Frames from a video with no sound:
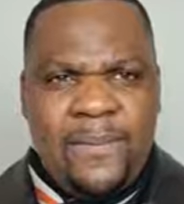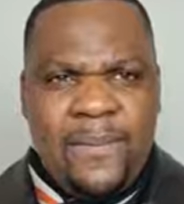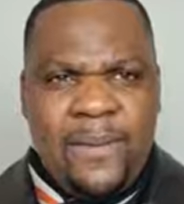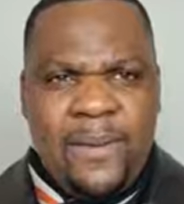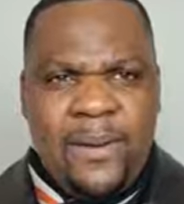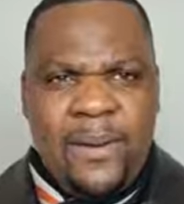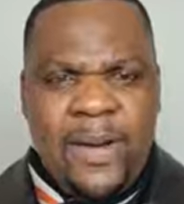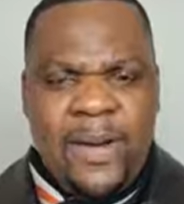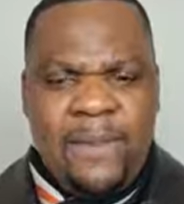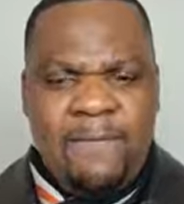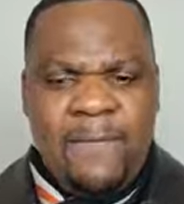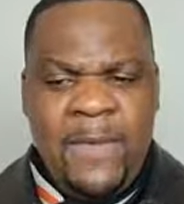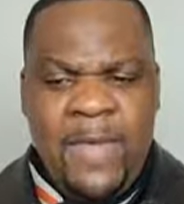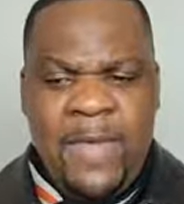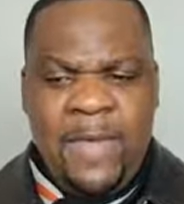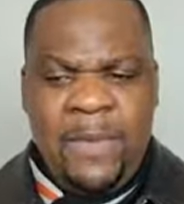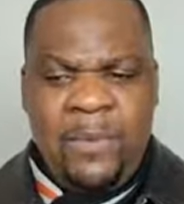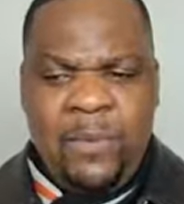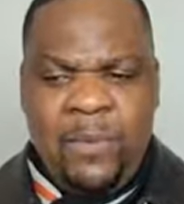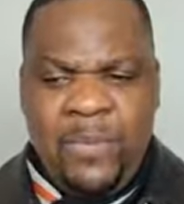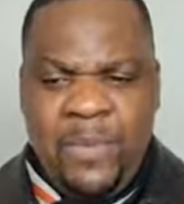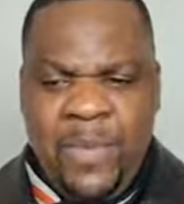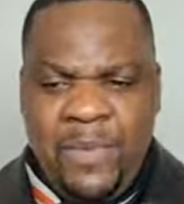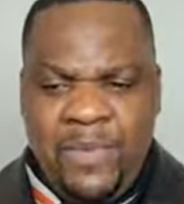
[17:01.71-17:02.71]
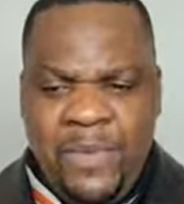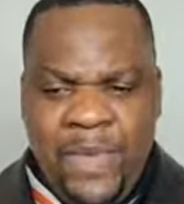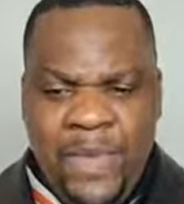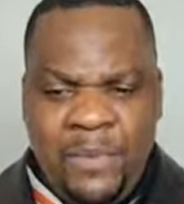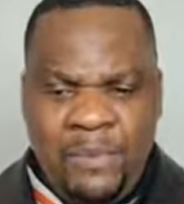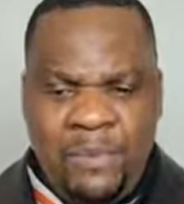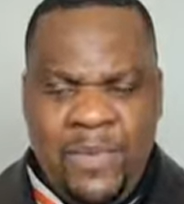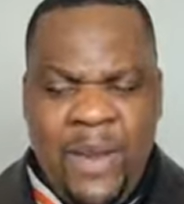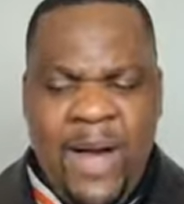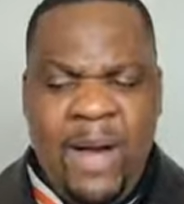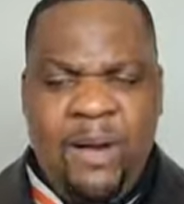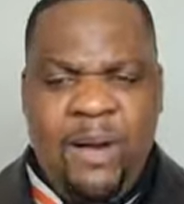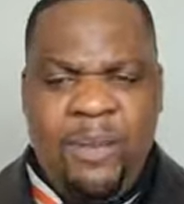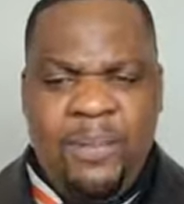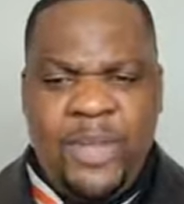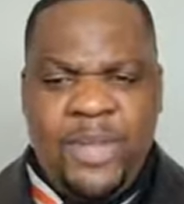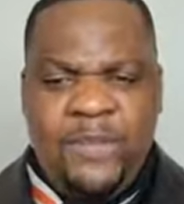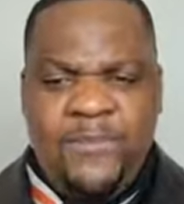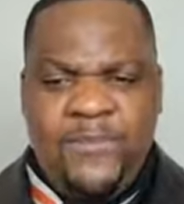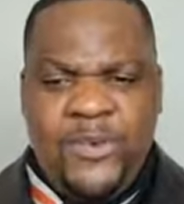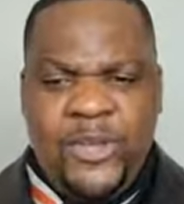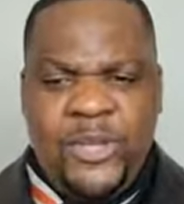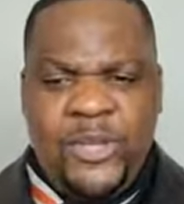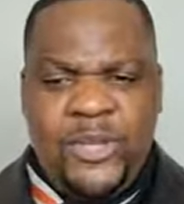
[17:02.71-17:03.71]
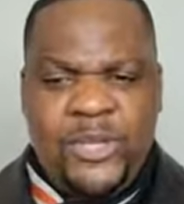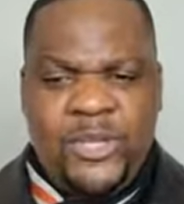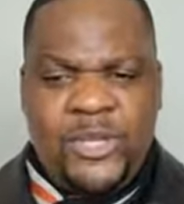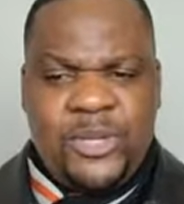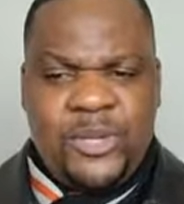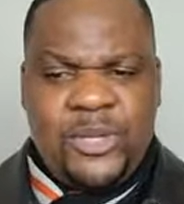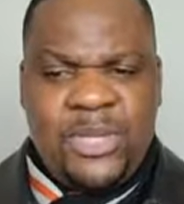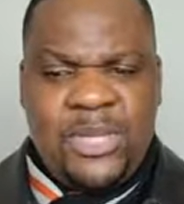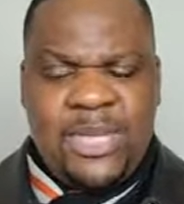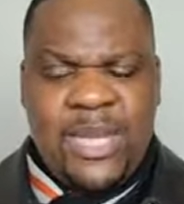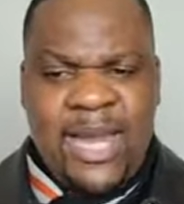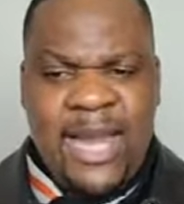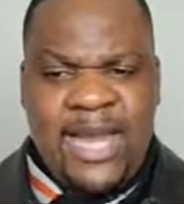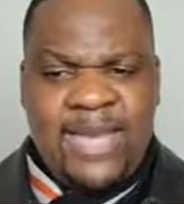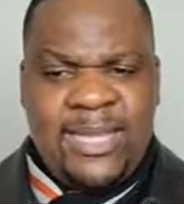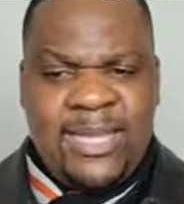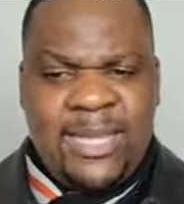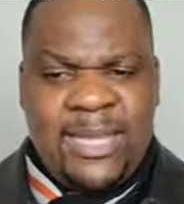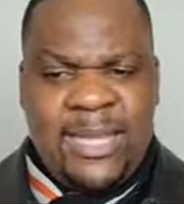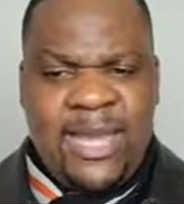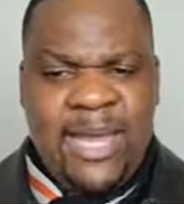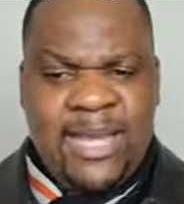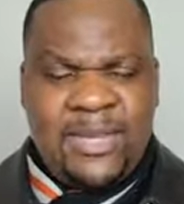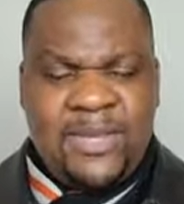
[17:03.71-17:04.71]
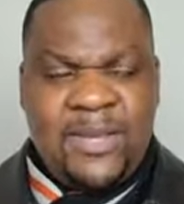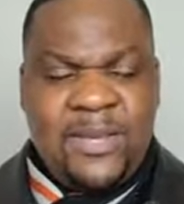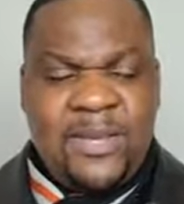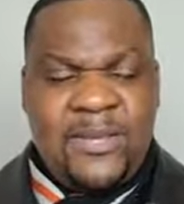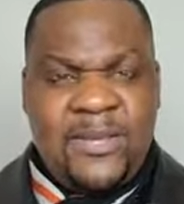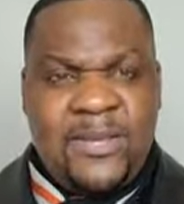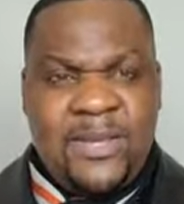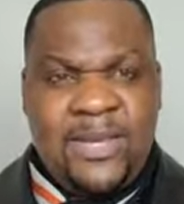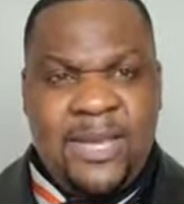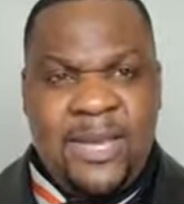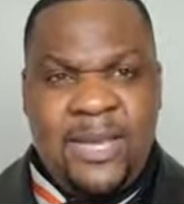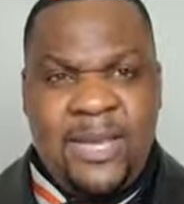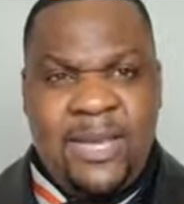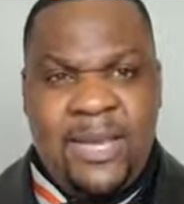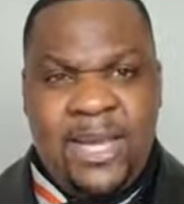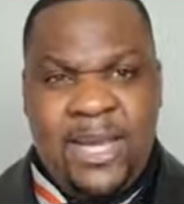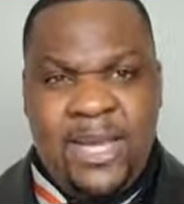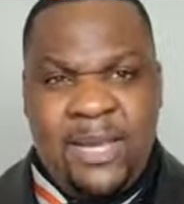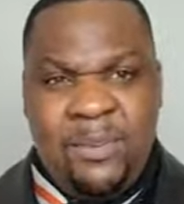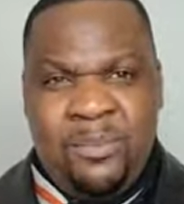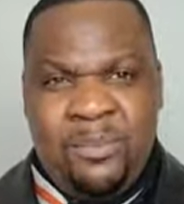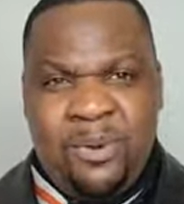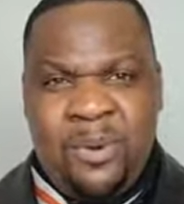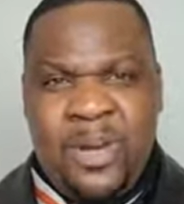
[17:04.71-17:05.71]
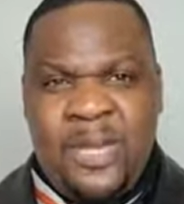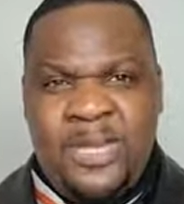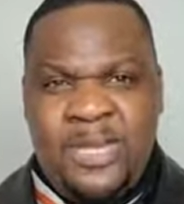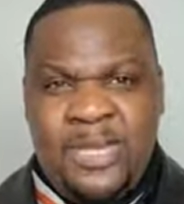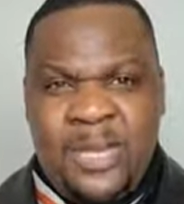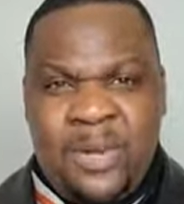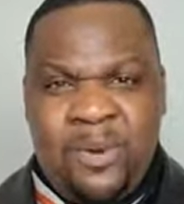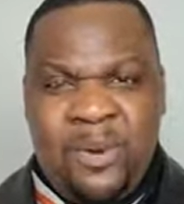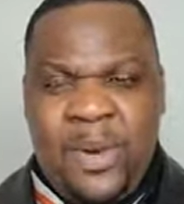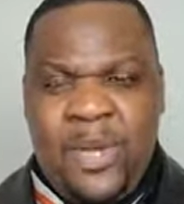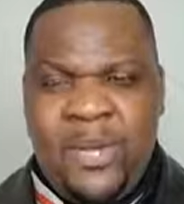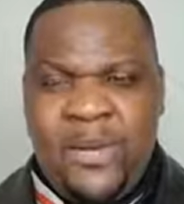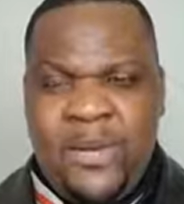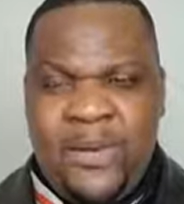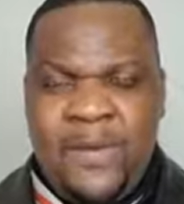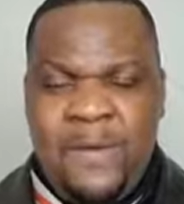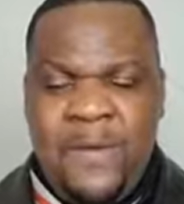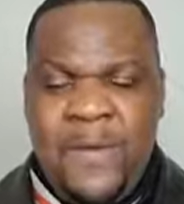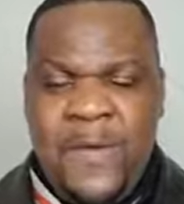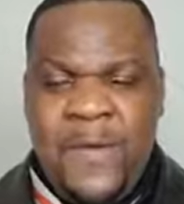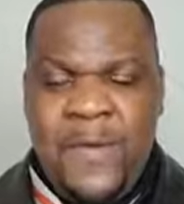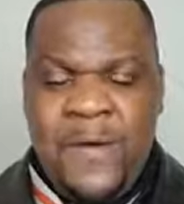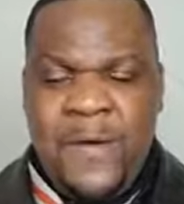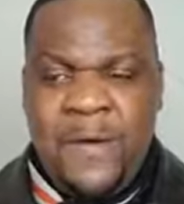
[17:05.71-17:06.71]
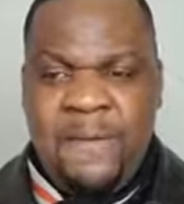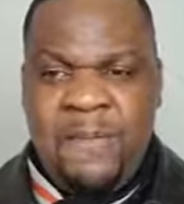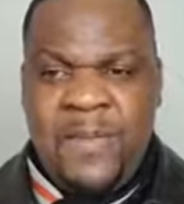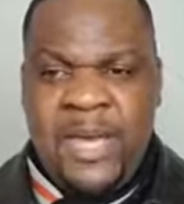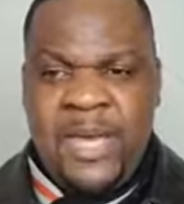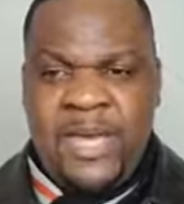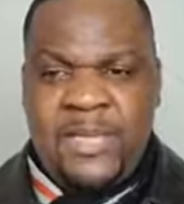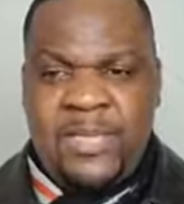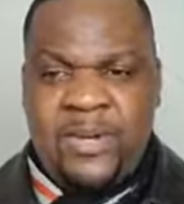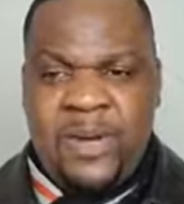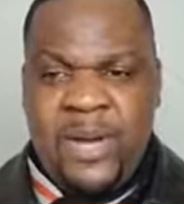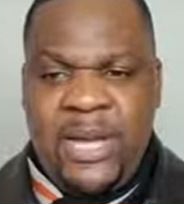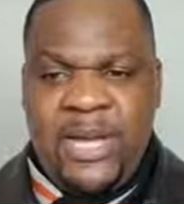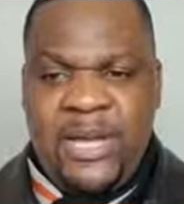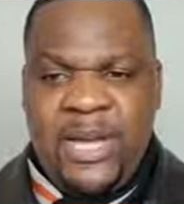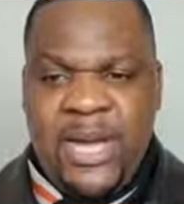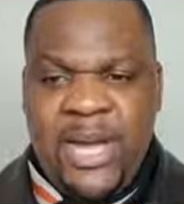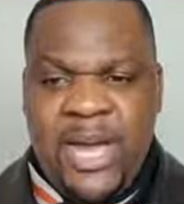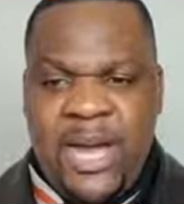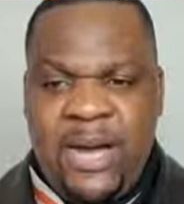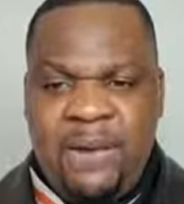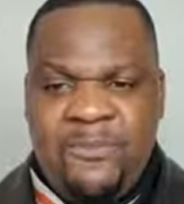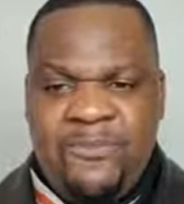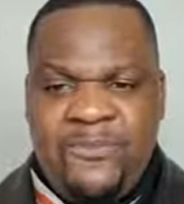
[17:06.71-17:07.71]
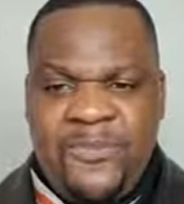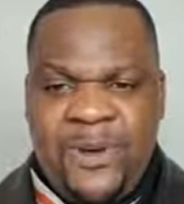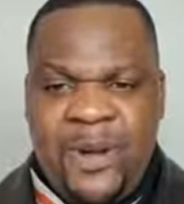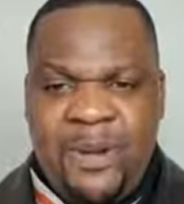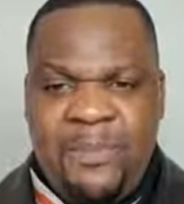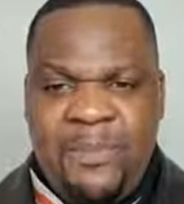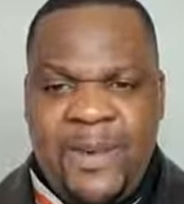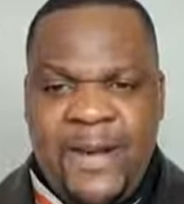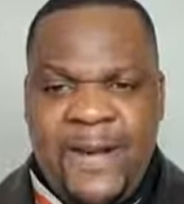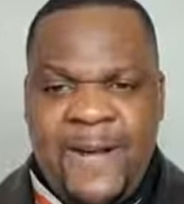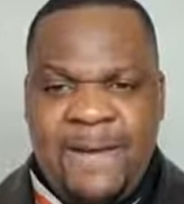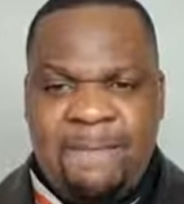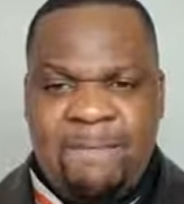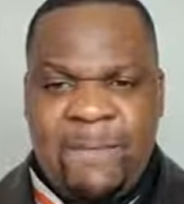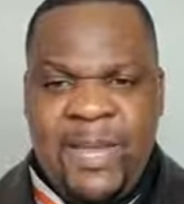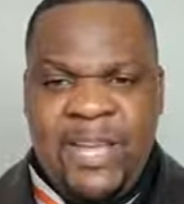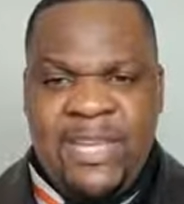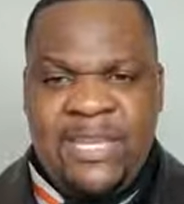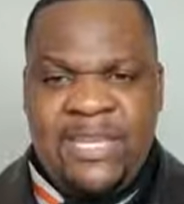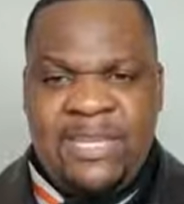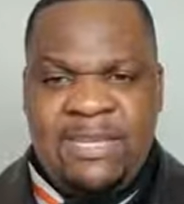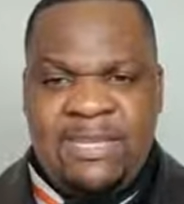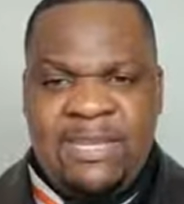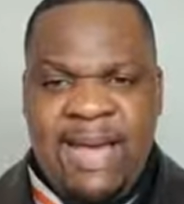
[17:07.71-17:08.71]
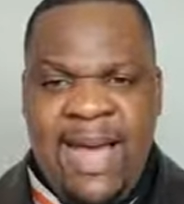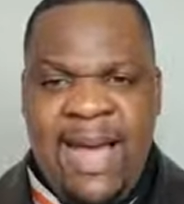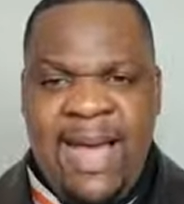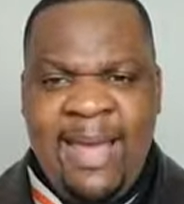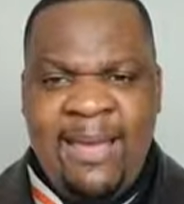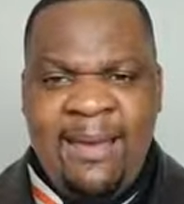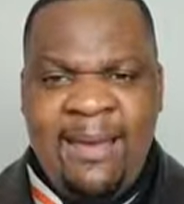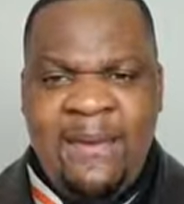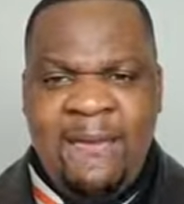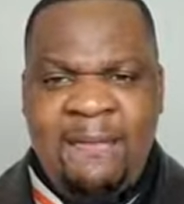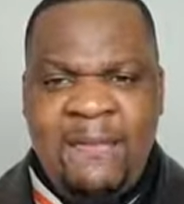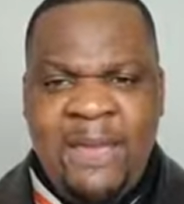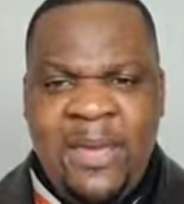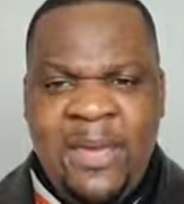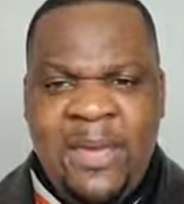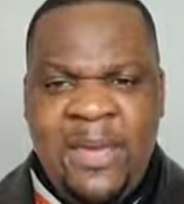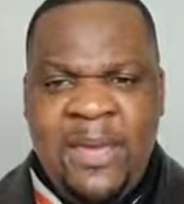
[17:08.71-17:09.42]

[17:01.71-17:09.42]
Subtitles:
All right. The empowerment for you to deny the lesser so that you can embrace the greater is going to come from a desire,